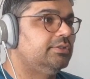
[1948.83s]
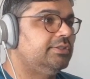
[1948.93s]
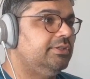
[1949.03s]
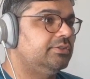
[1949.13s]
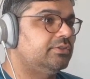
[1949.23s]

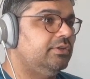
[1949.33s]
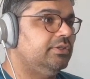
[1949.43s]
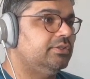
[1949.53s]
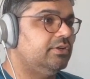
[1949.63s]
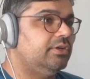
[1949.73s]
Let's call
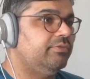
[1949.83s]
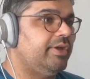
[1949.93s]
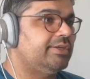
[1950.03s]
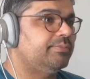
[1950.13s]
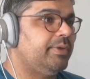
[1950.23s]
this
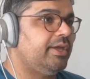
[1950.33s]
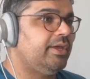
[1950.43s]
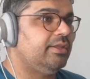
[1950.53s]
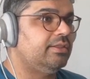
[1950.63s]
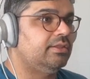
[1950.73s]
artifacts
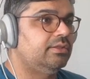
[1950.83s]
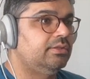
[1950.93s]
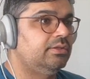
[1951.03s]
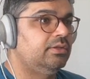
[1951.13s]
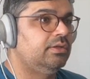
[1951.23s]
path.
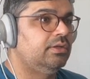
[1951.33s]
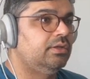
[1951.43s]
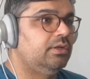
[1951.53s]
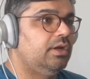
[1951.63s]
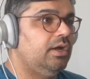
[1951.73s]

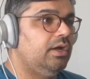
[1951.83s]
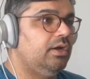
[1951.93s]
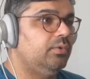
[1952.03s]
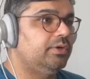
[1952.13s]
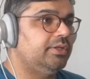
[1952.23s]

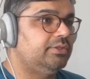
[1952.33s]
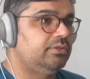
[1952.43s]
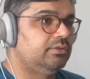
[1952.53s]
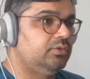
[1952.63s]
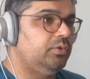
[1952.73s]
We're not
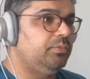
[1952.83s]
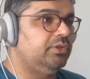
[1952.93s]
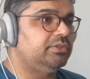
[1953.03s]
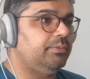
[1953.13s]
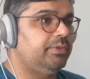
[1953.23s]
doing
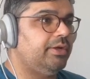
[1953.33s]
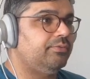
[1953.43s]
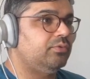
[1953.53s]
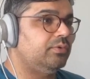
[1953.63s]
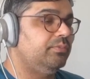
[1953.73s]

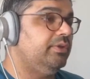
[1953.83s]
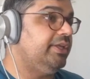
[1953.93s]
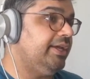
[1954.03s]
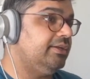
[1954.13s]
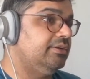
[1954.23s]
multi-platform
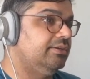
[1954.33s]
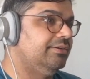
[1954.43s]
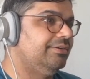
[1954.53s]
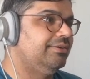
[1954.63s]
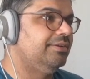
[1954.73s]
yet.
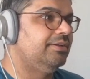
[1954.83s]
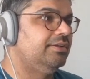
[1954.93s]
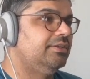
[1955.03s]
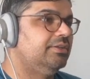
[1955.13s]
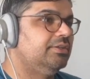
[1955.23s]

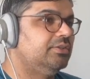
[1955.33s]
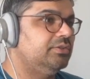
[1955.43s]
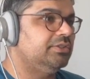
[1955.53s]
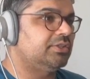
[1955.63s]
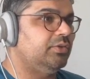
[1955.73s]
We'll
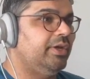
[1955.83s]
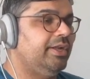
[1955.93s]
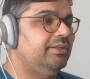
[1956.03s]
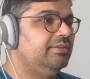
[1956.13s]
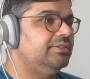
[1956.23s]
just go ahead
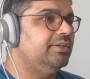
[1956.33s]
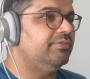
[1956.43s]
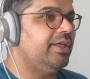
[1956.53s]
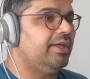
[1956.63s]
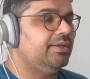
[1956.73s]
and delete
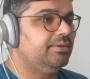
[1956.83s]
that.